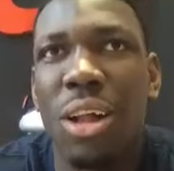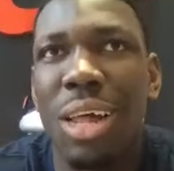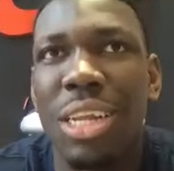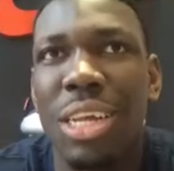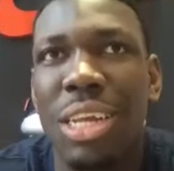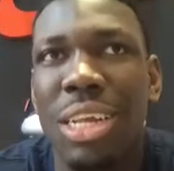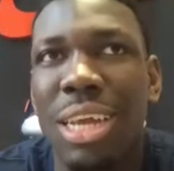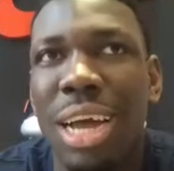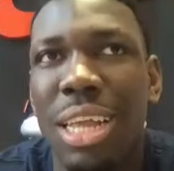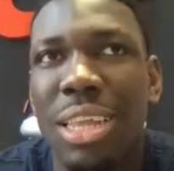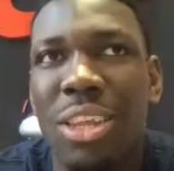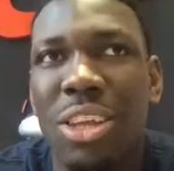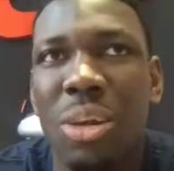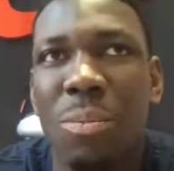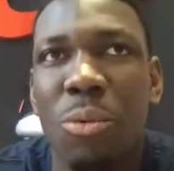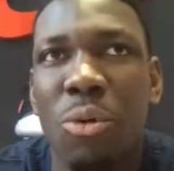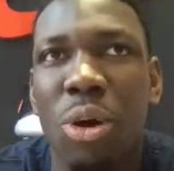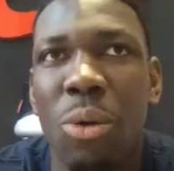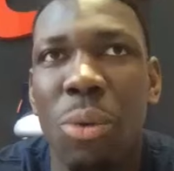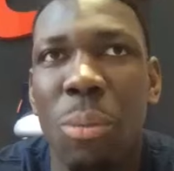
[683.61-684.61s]
I just got to the
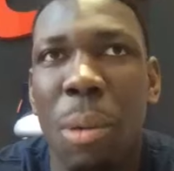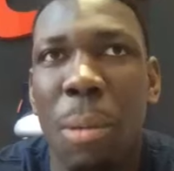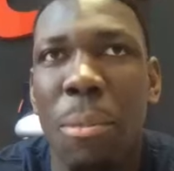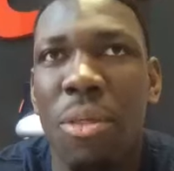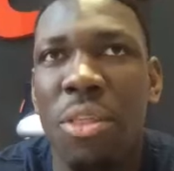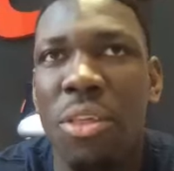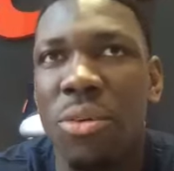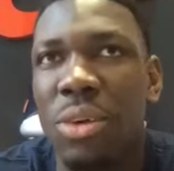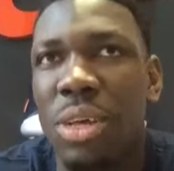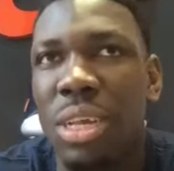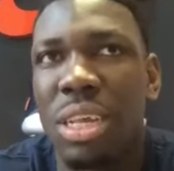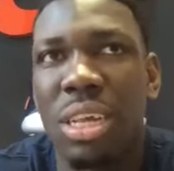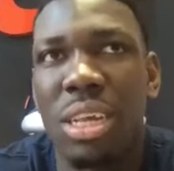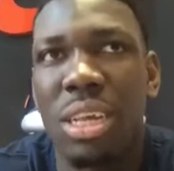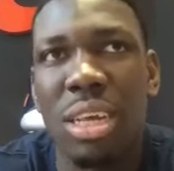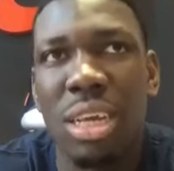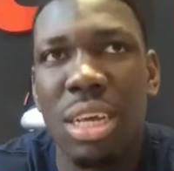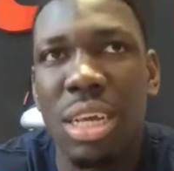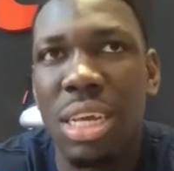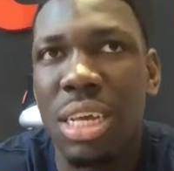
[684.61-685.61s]
point where my brother was
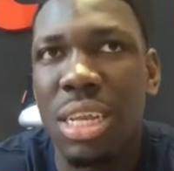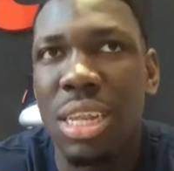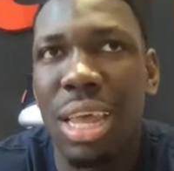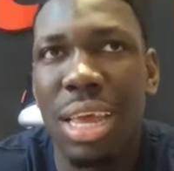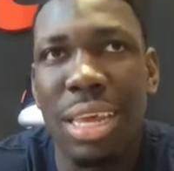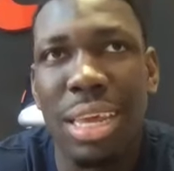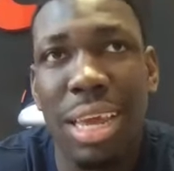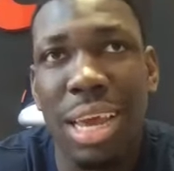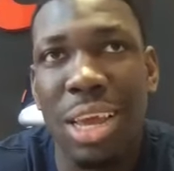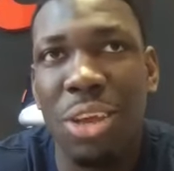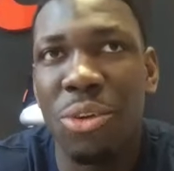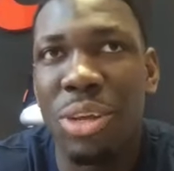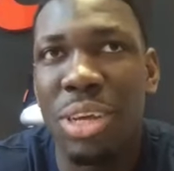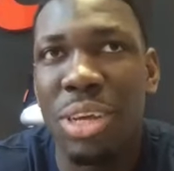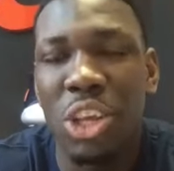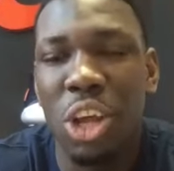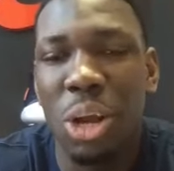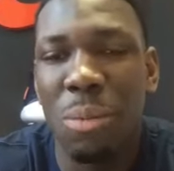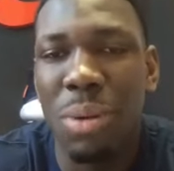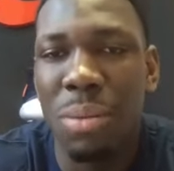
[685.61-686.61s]
like, yeah, you need to
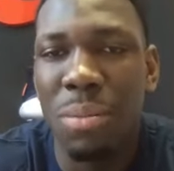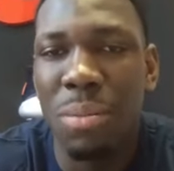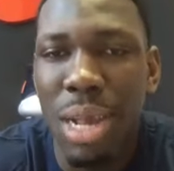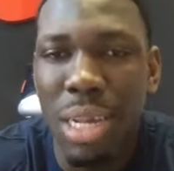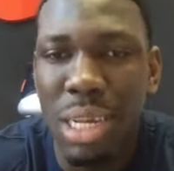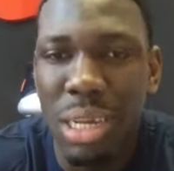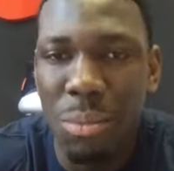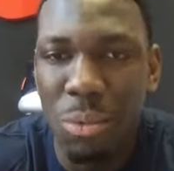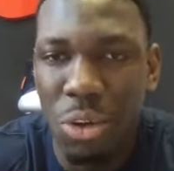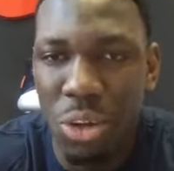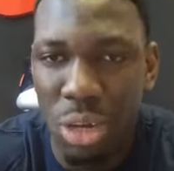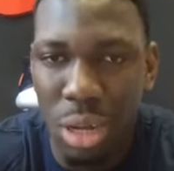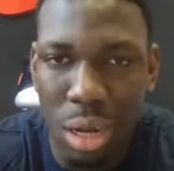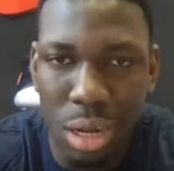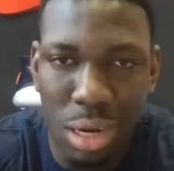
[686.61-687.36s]
start playing basketball now.